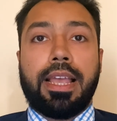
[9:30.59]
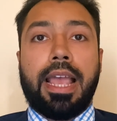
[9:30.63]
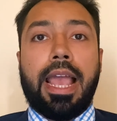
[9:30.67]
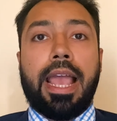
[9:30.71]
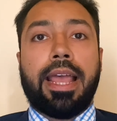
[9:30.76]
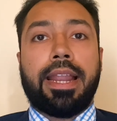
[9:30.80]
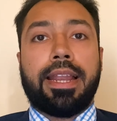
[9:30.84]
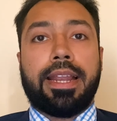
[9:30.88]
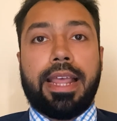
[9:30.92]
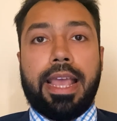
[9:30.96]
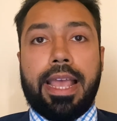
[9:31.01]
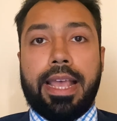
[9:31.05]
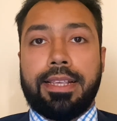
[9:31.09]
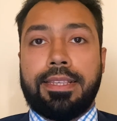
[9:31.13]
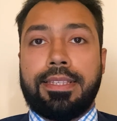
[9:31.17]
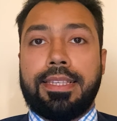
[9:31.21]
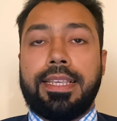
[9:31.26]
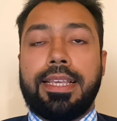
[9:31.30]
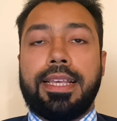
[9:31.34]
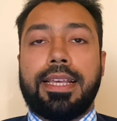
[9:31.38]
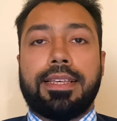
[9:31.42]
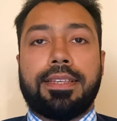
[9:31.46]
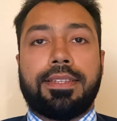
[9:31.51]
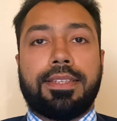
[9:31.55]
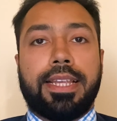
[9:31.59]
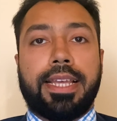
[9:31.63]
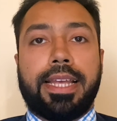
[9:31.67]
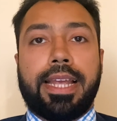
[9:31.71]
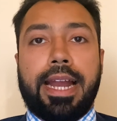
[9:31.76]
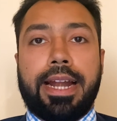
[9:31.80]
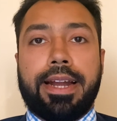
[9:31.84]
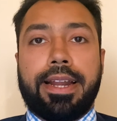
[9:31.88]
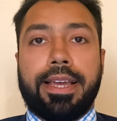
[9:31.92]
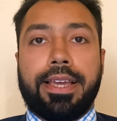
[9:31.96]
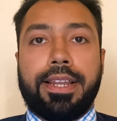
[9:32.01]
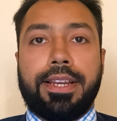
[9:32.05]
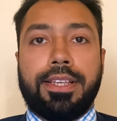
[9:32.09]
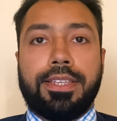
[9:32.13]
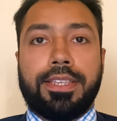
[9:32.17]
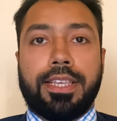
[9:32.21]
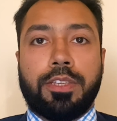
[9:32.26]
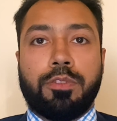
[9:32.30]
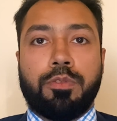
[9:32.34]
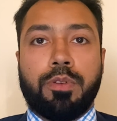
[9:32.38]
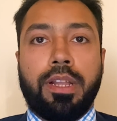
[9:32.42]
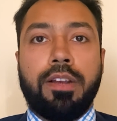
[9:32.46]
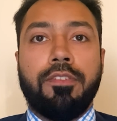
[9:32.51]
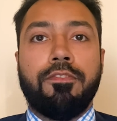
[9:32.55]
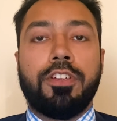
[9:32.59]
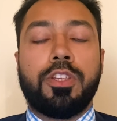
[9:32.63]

and SCST categories as well,